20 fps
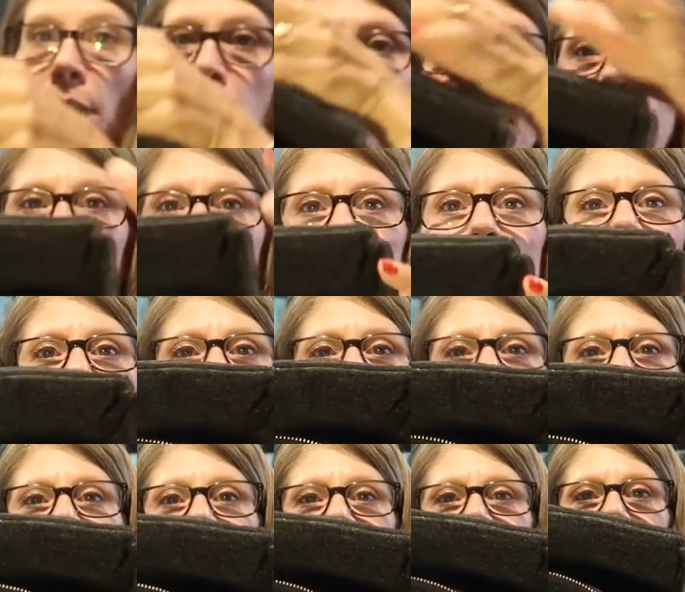there we go
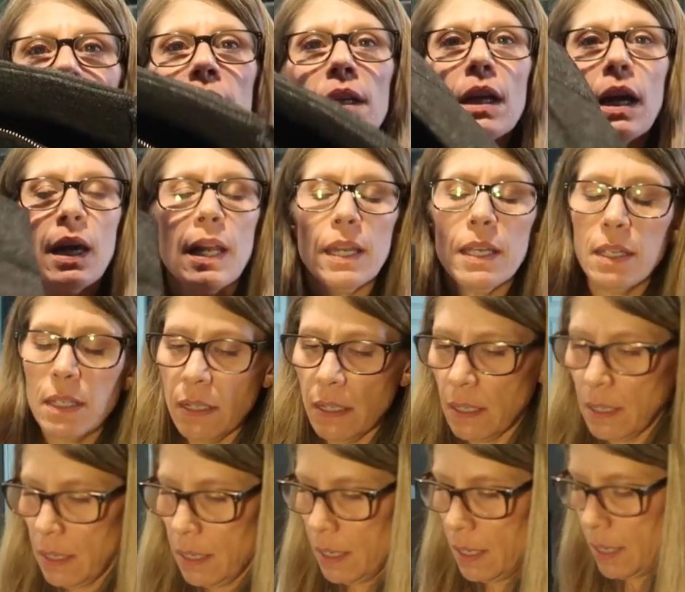okay?
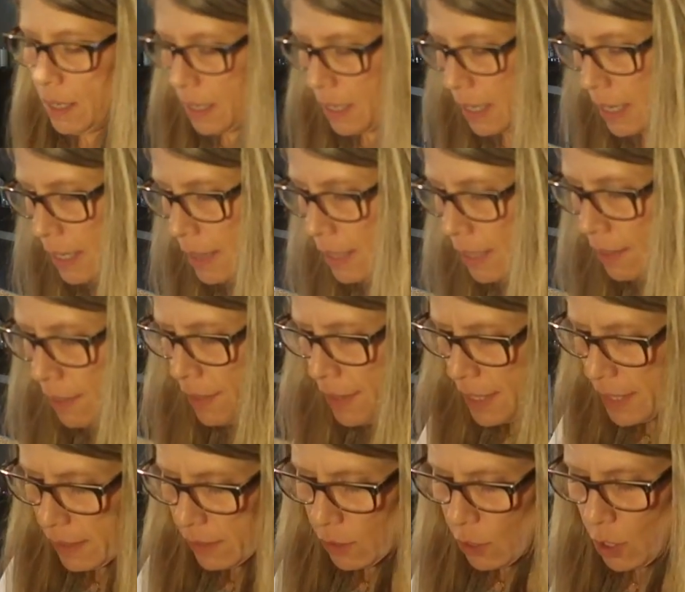And then
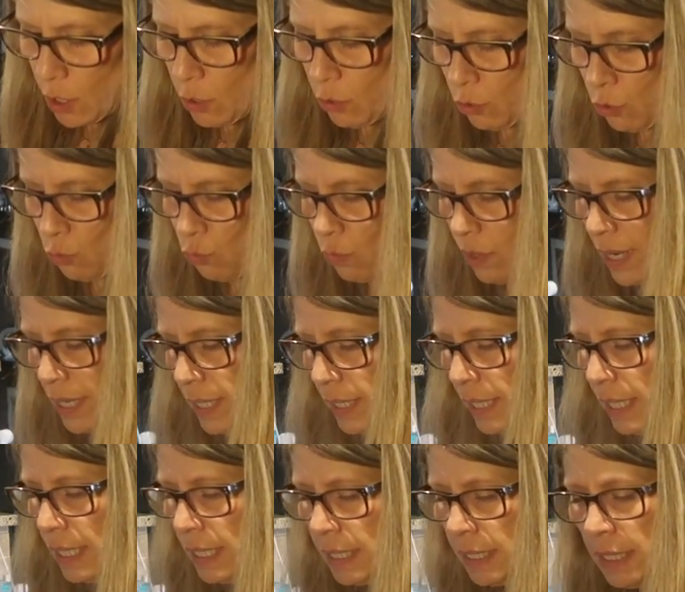this goes
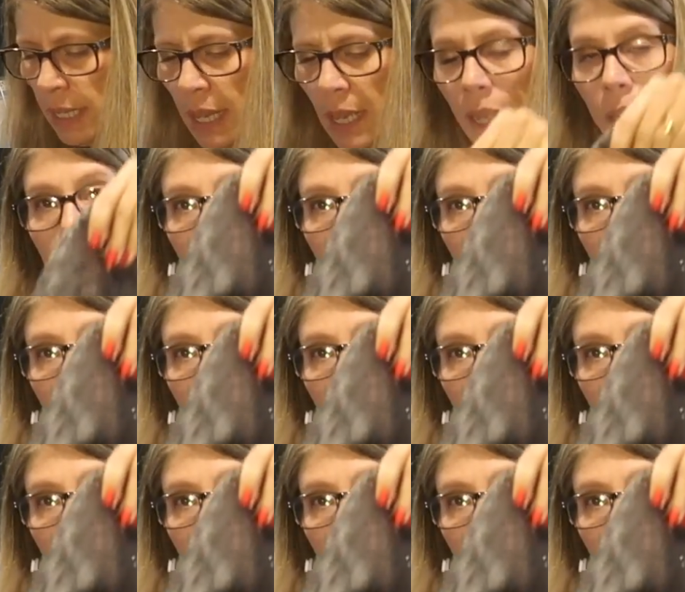right in